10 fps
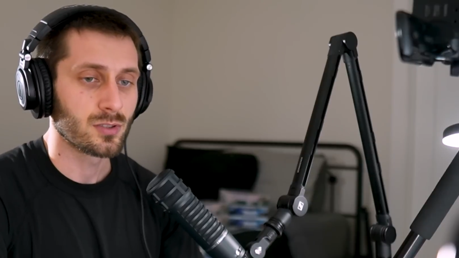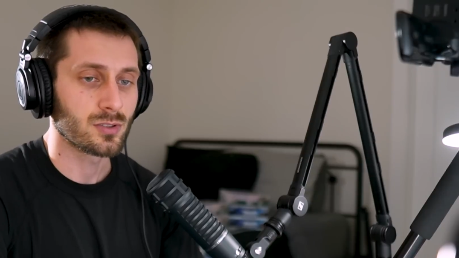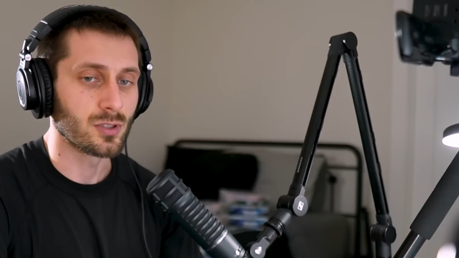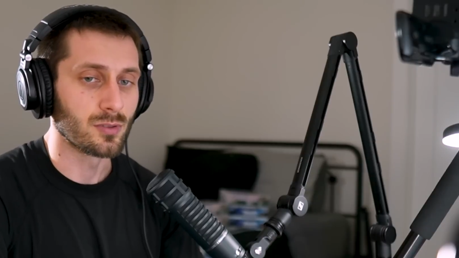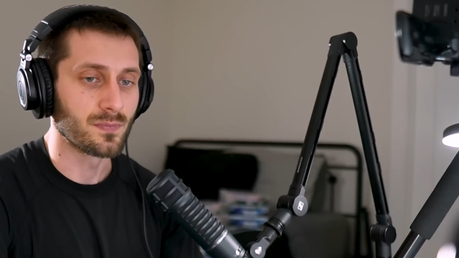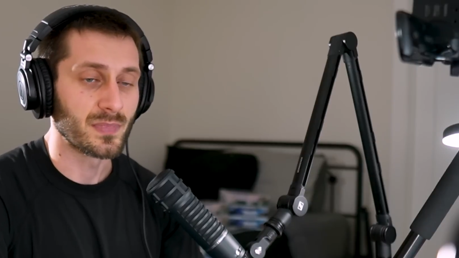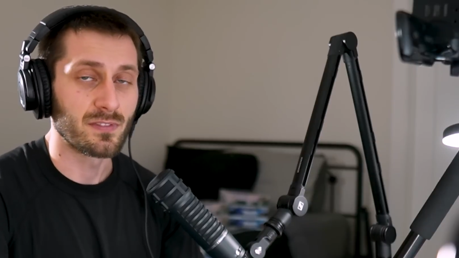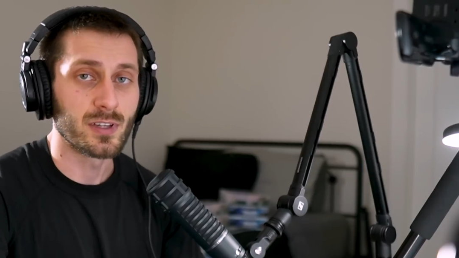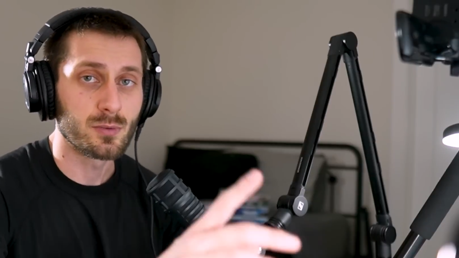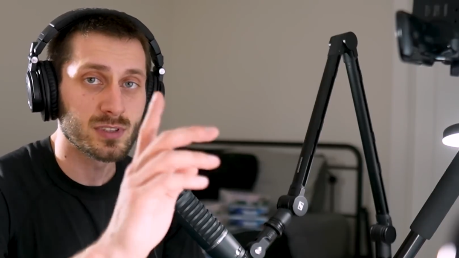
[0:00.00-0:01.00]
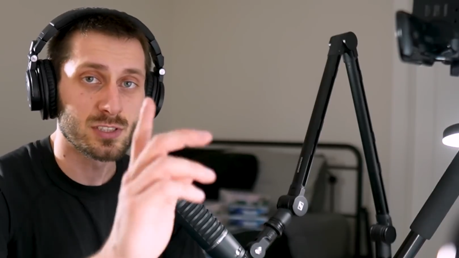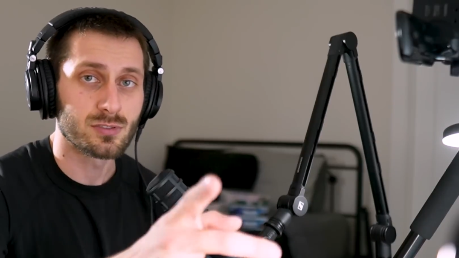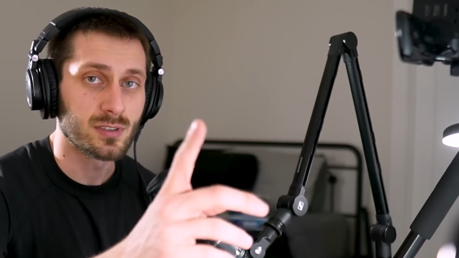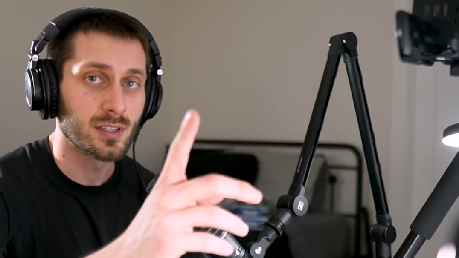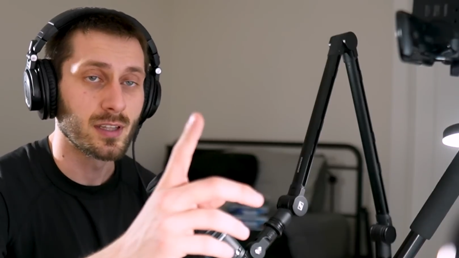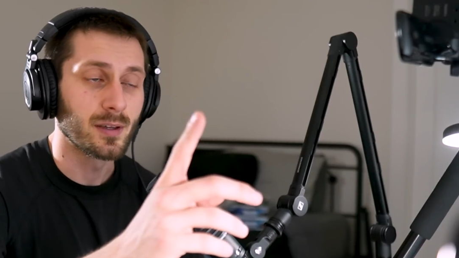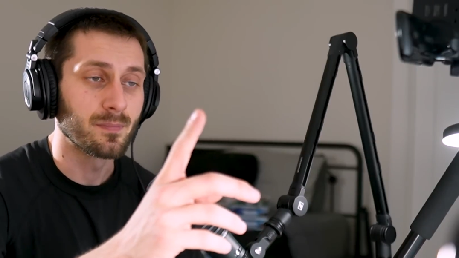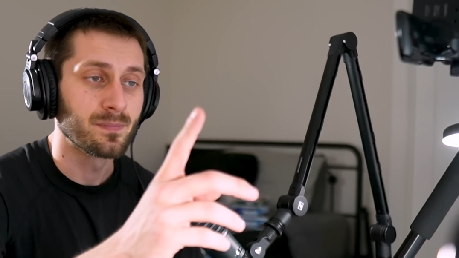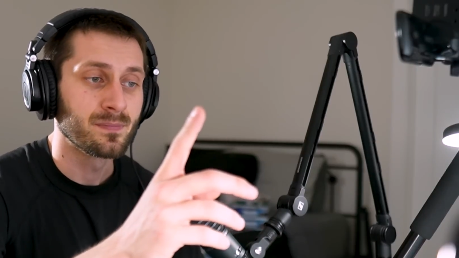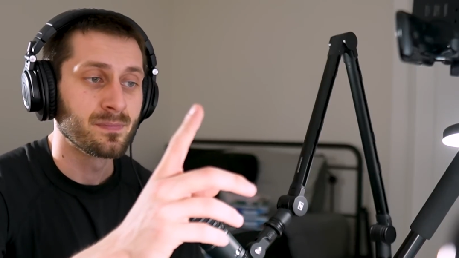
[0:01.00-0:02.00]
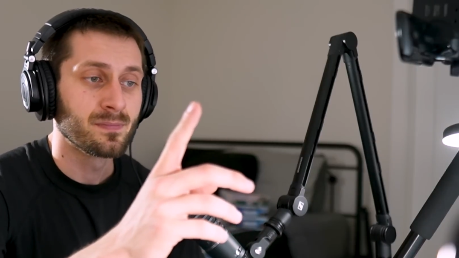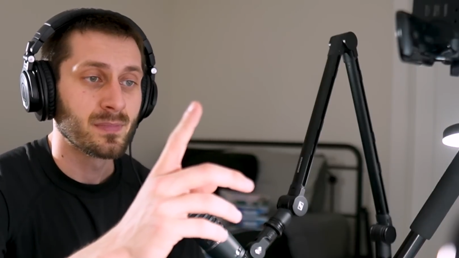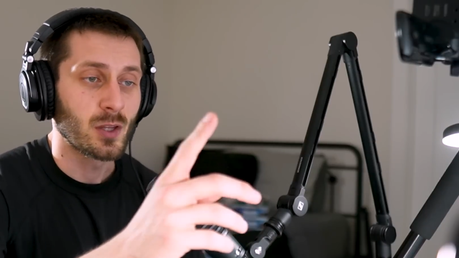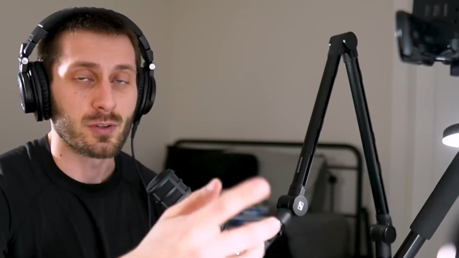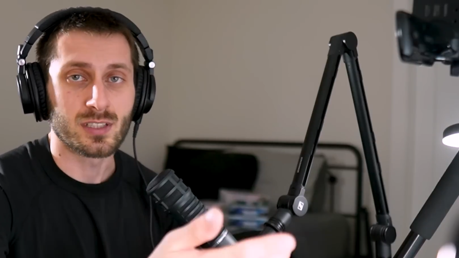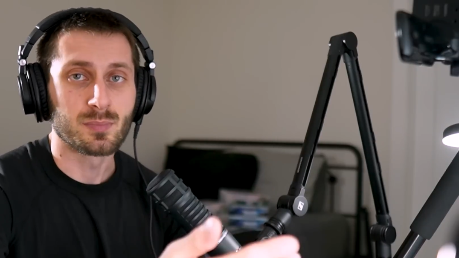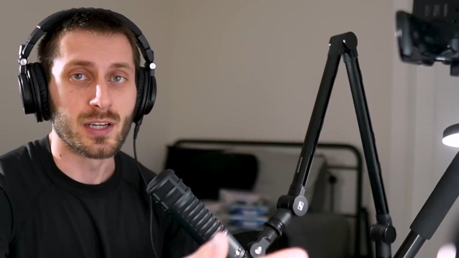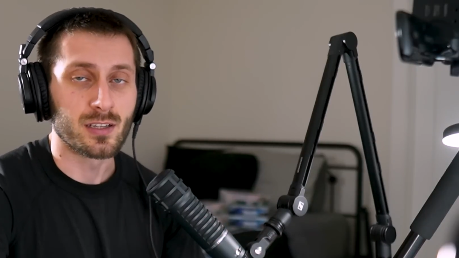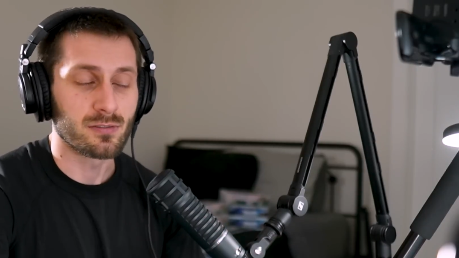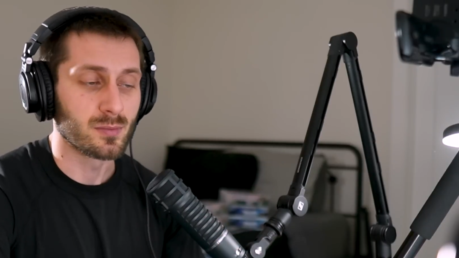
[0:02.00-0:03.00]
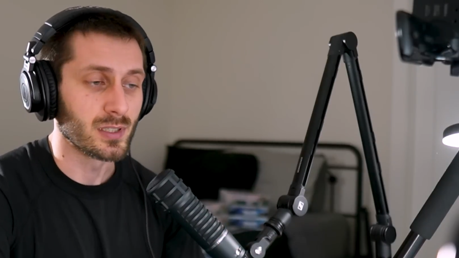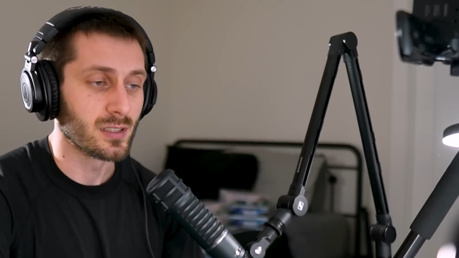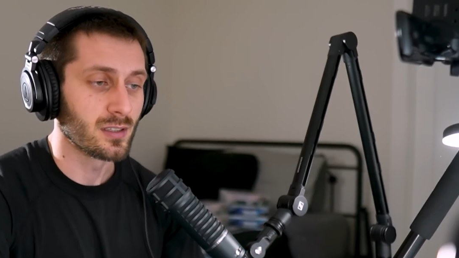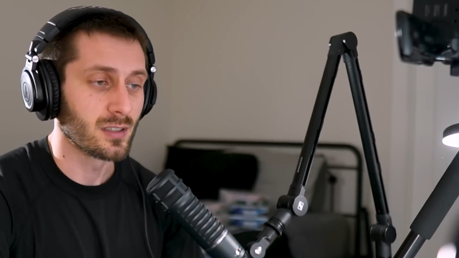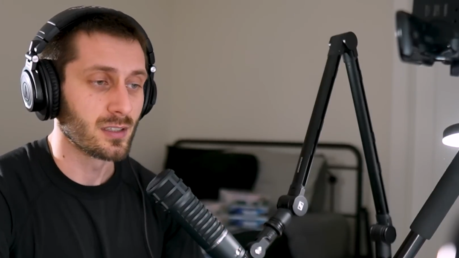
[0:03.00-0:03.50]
So if anyone's interested in that, or I guess buying from me,